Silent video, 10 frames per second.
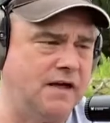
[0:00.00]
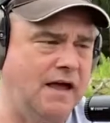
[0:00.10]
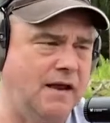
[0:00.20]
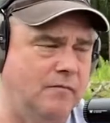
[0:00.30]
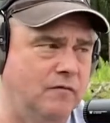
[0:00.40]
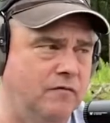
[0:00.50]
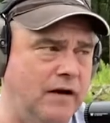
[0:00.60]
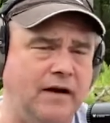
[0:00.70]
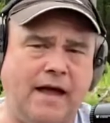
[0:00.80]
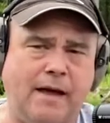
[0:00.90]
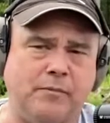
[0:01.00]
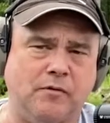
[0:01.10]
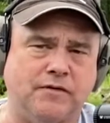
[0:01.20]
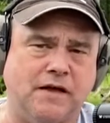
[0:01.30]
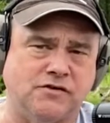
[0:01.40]
and I'm very happy
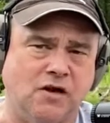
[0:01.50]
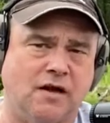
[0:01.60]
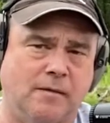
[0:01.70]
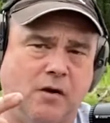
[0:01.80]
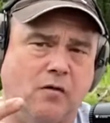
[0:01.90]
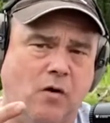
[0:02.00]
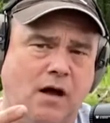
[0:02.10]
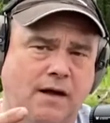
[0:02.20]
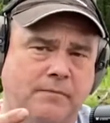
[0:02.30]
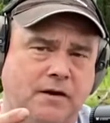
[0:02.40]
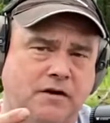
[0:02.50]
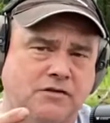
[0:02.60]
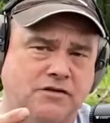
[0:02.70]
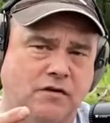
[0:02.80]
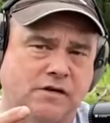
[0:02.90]
with that shot. And I'm going to walk up there and
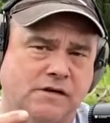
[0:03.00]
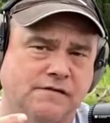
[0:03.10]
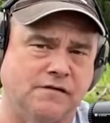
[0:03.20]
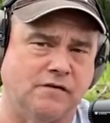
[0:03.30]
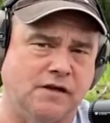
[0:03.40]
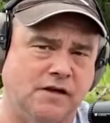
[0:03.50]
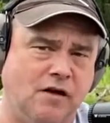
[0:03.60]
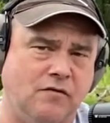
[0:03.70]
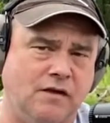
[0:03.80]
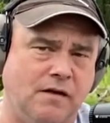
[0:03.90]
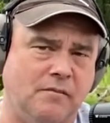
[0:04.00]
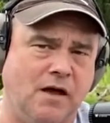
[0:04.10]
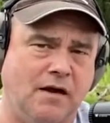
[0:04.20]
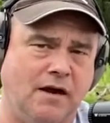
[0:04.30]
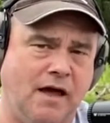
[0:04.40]
show you so that you know that I'm
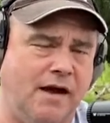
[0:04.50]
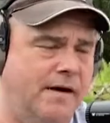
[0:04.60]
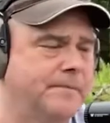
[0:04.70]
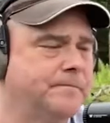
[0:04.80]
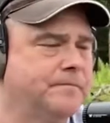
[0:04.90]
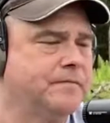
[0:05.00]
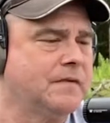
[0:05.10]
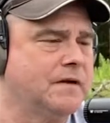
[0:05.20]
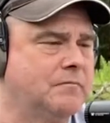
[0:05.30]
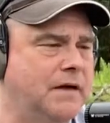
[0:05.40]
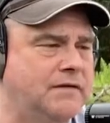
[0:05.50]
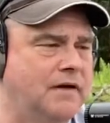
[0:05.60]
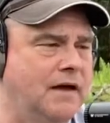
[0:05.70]
not a liar. But